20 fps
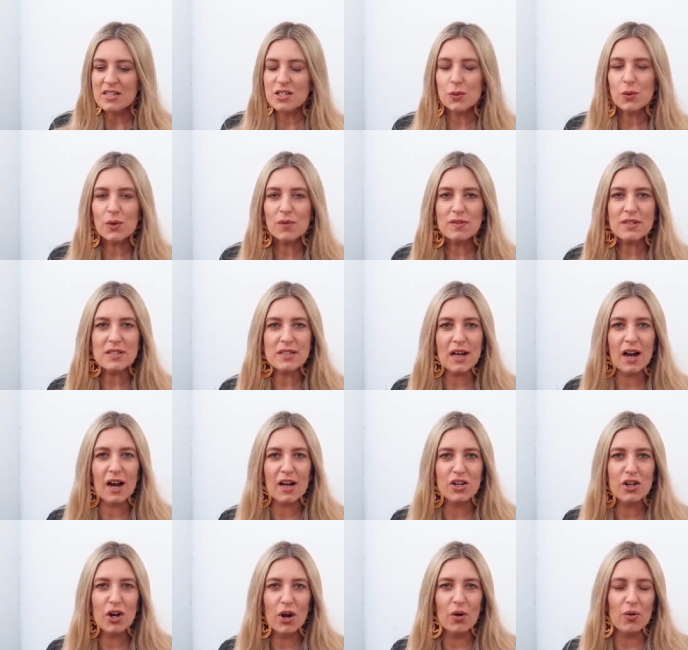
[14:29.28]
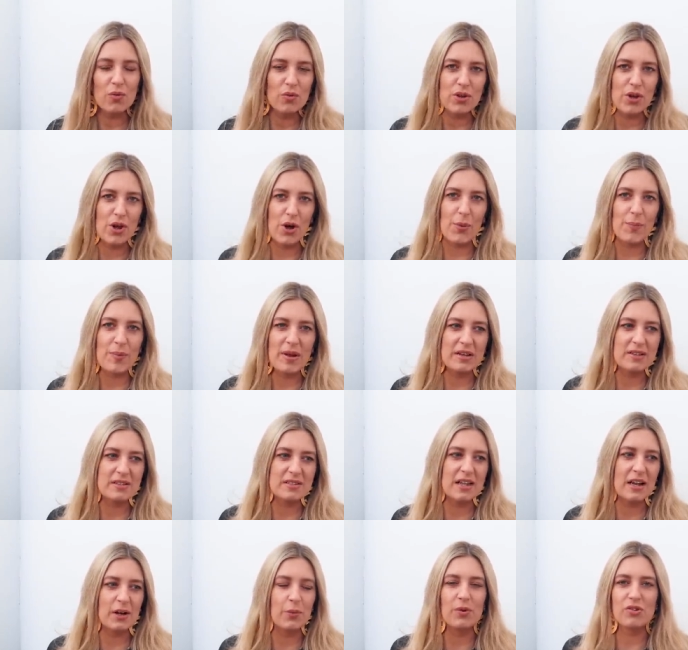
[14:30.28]
So obviously I know the
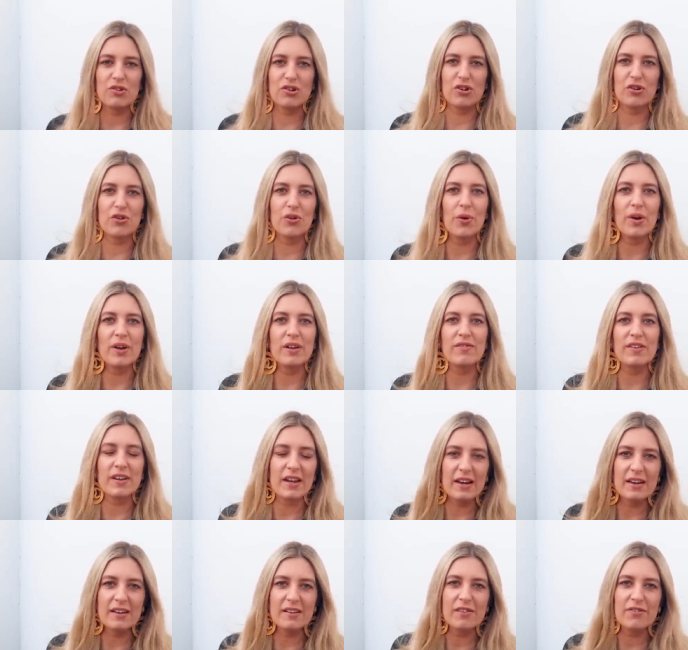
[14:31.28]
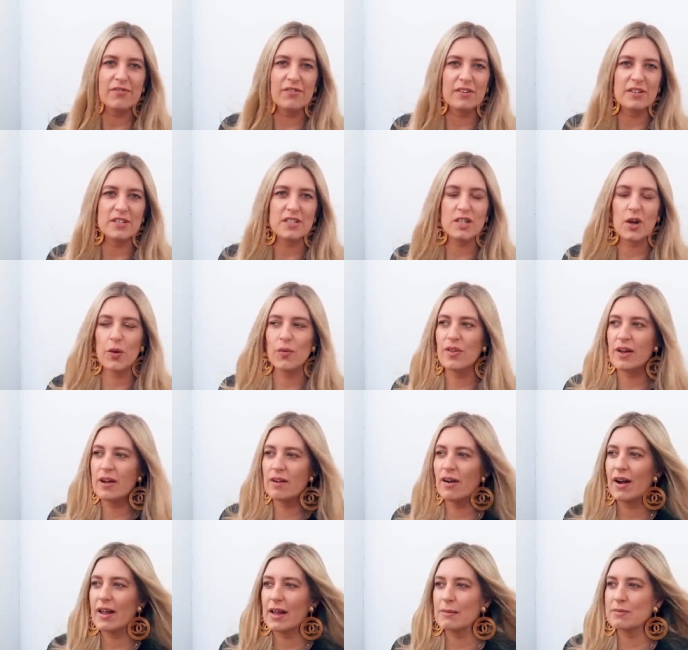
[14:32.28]
Hermes language, I don't know anything any different. So
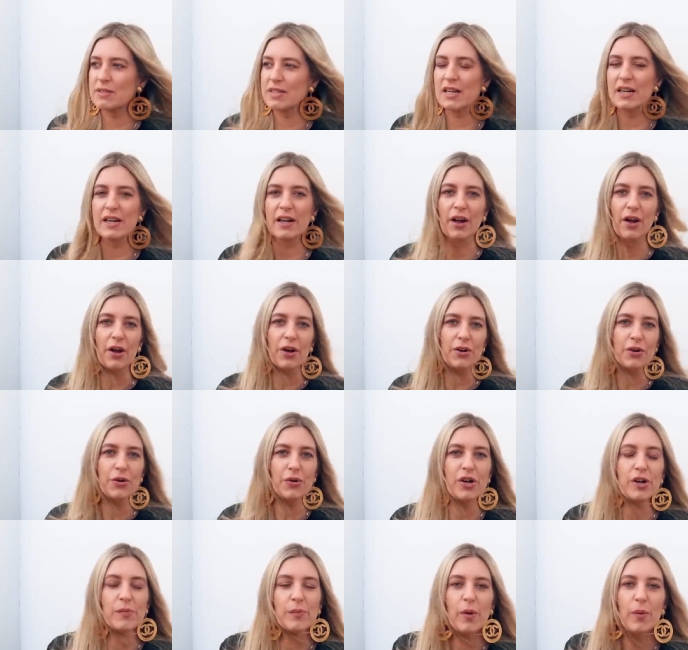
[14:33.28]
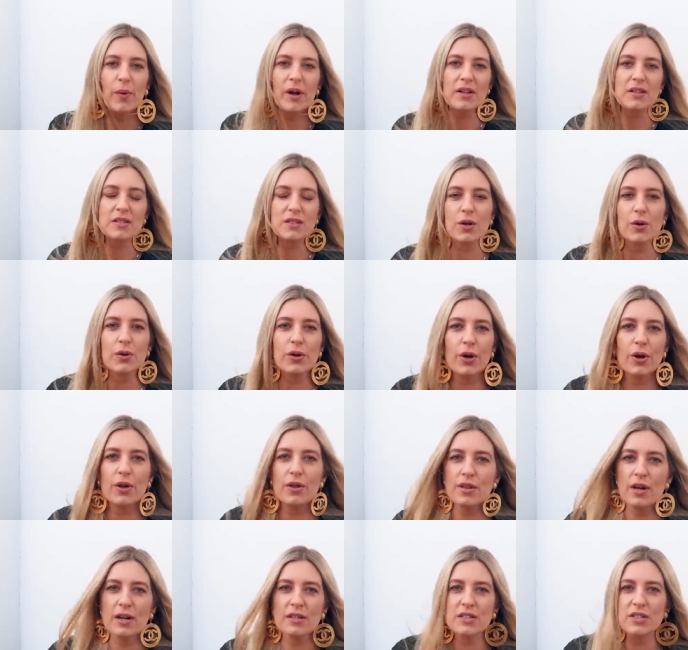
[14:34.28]
there I am telling her, "Green Mermaid Togo
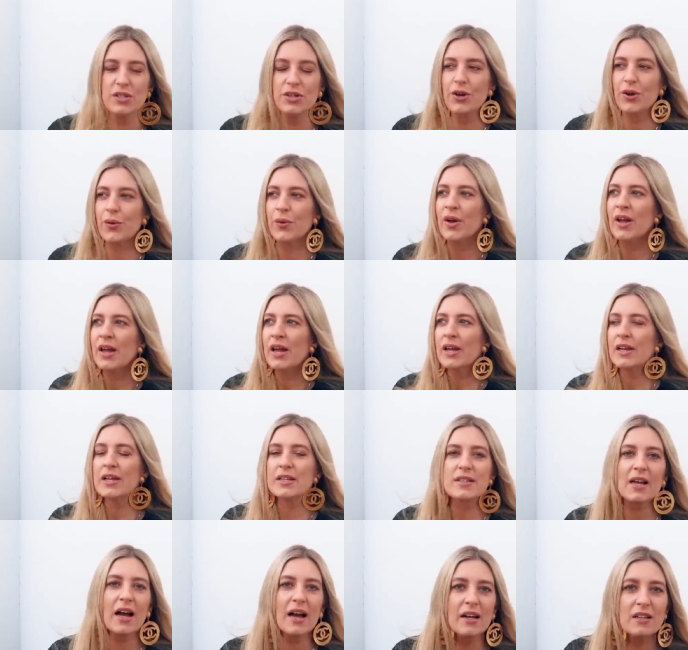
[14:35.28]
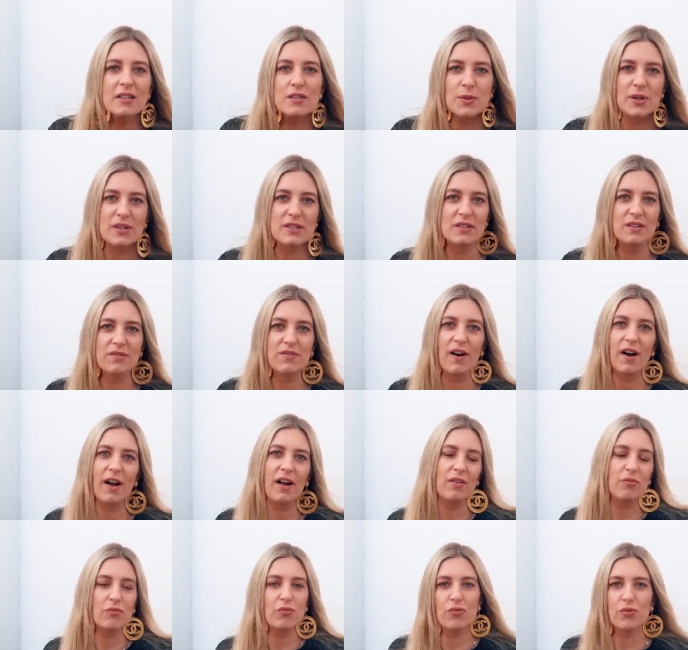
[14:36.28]
32, Eternal
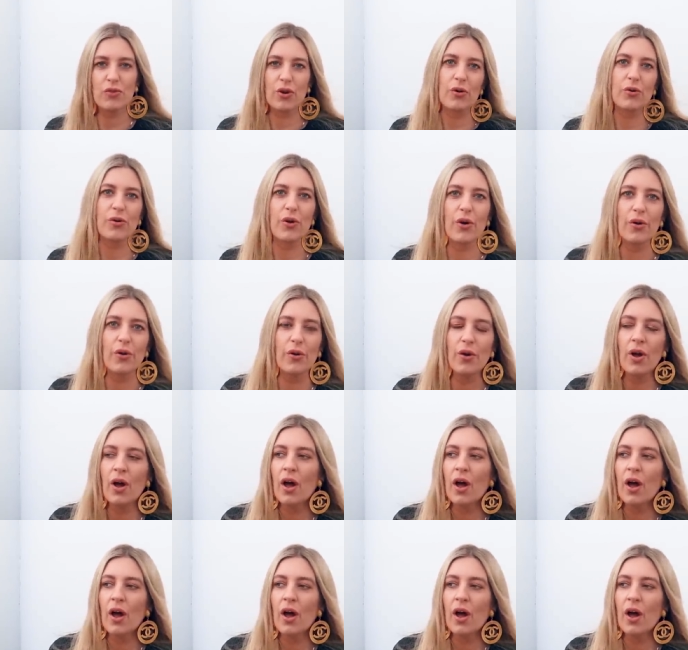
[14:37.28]
25 Togo."